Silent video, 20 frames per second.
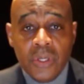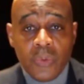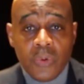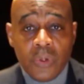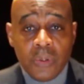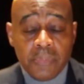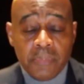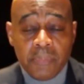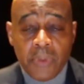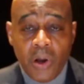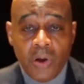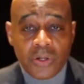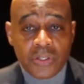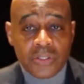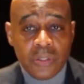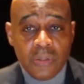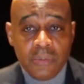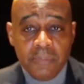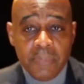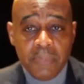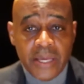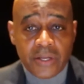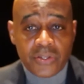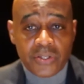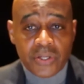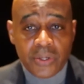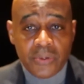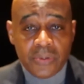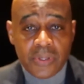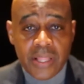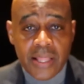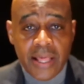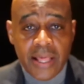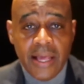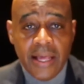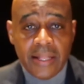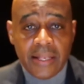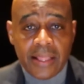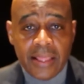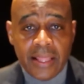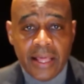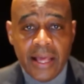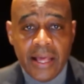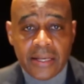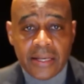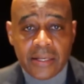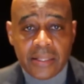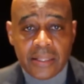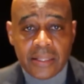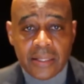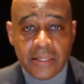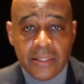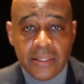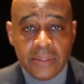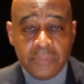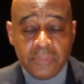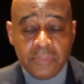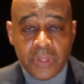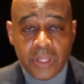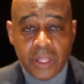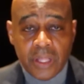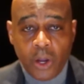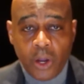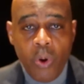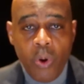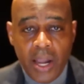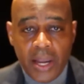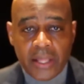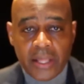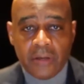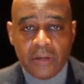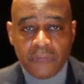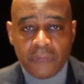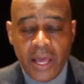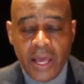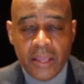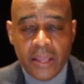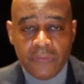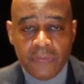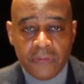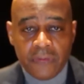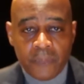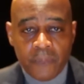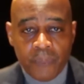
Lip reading: We'll also make certain that the quality of life,